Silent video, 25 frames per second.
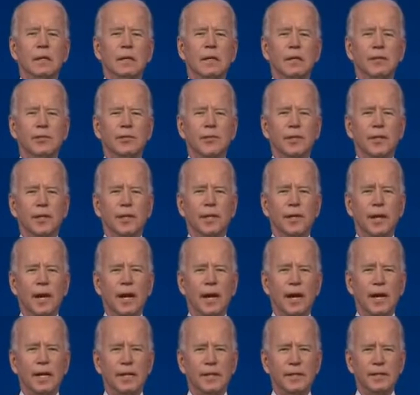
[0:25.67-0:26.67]
And Jill and
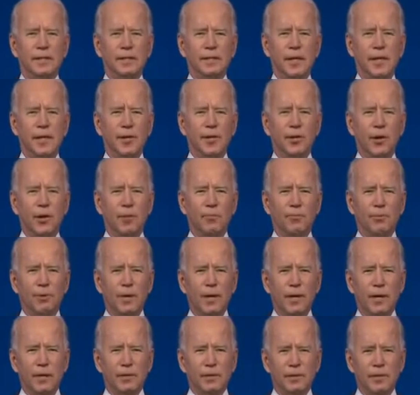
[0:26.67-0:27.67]
I send our
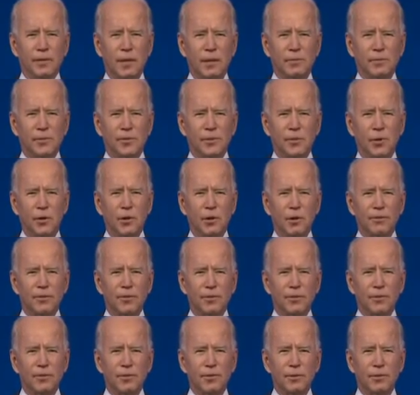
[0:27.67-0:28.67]
prayers, as I'm sure all of
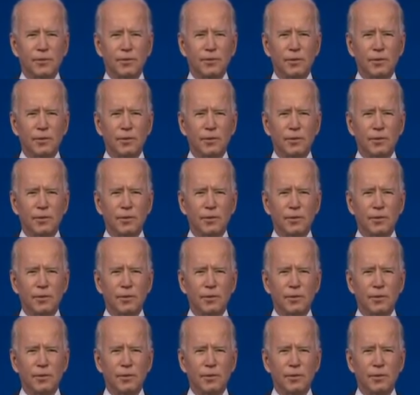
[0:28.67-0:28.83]
you do,